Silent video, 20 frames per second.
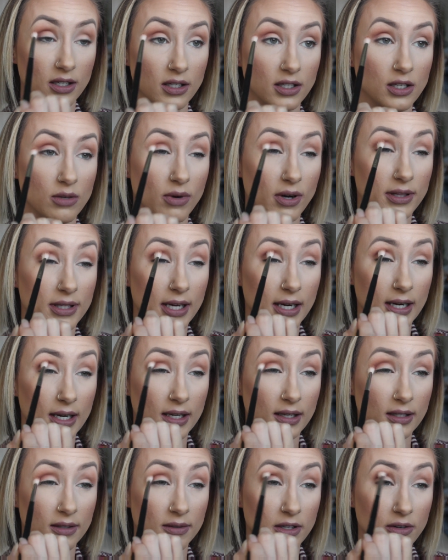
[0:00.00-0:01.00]
You want
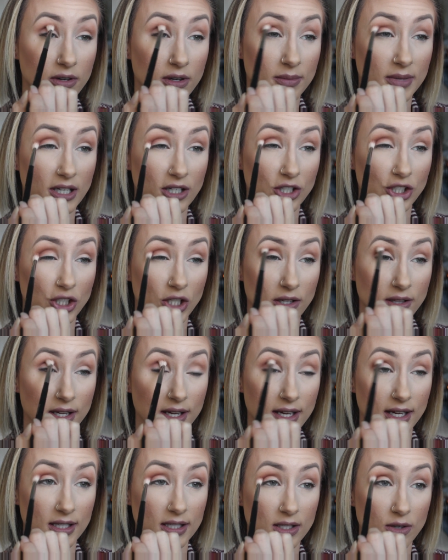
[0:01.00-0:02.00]
to make sure
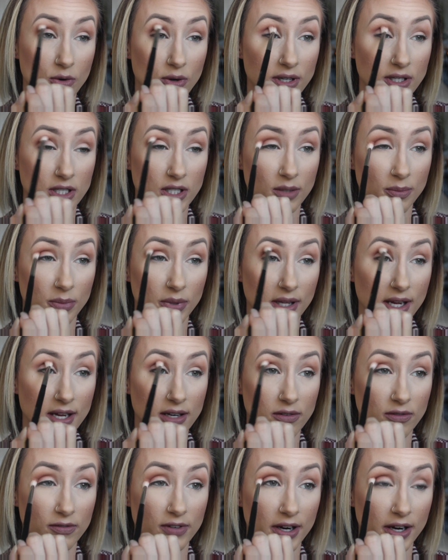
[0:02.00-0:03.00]
that it's going to
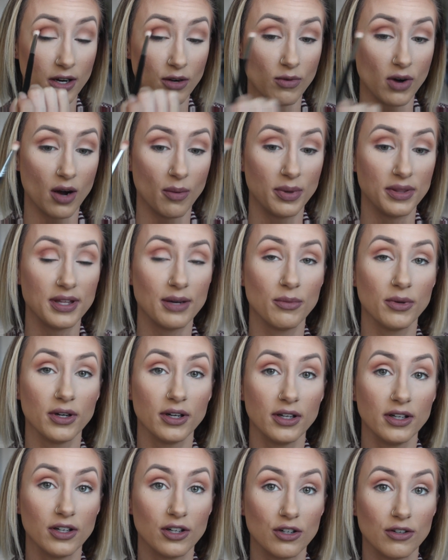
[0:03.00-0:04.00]
blend very well. But then we're
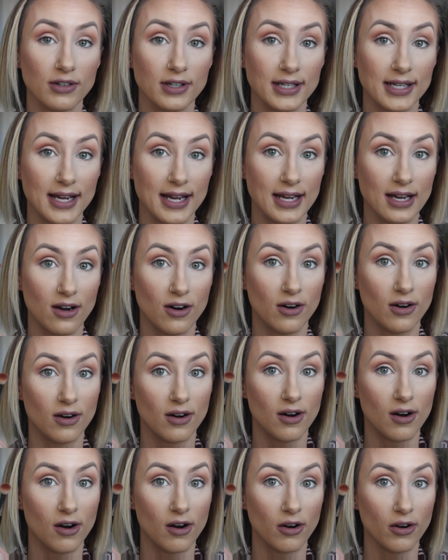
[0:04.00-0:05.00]
going to create
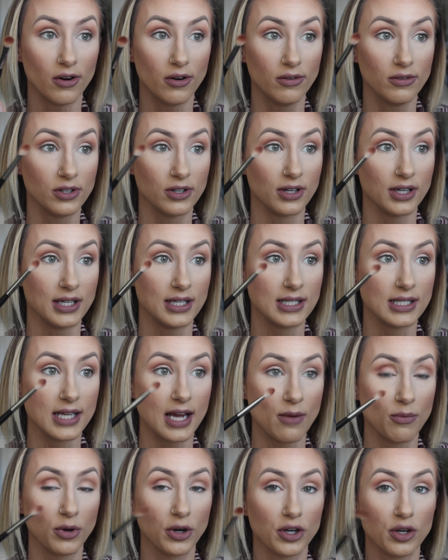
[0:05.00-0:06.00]
our own crease,
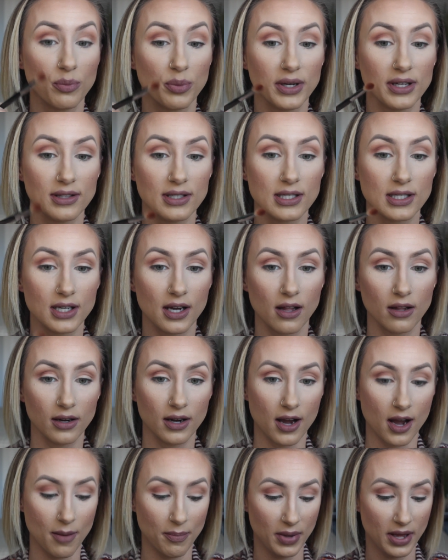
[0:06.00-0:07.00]
and we're going to bring this color
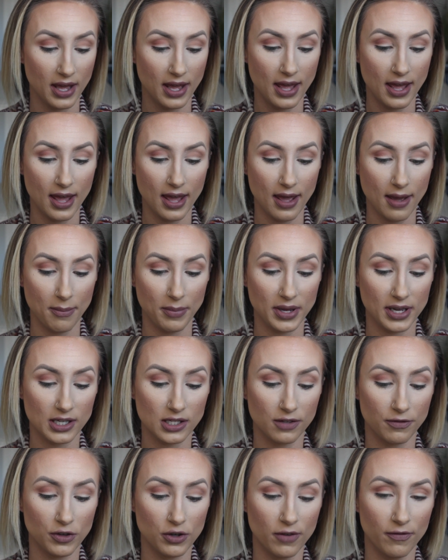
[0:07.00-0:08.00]
up,
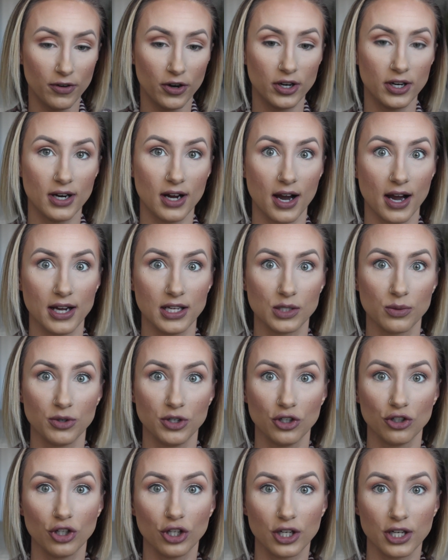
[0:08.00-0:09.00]
because if you have hooded eyes, when
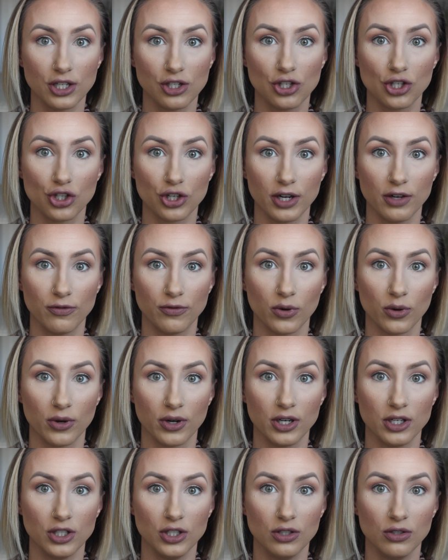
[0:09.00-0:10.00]
you're looking straight
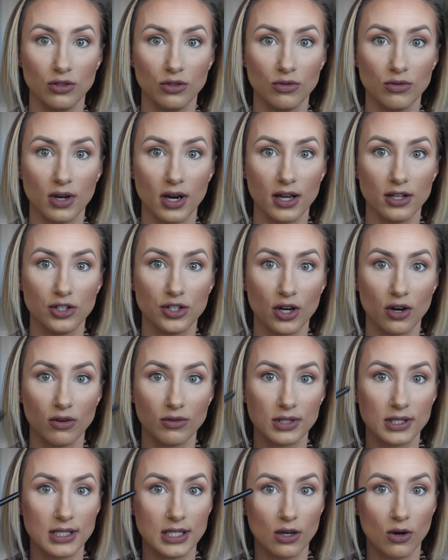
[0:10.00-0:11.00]
forward, you
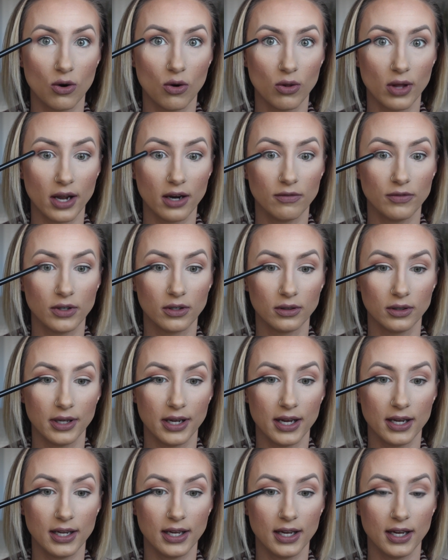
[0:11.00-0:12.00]
don't see a whole lot of your
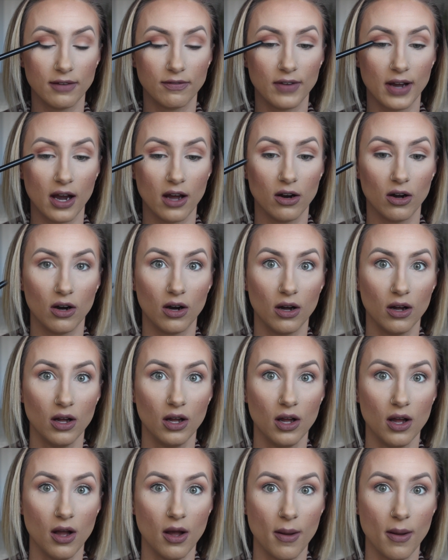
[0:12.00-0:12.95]
lid, if at all.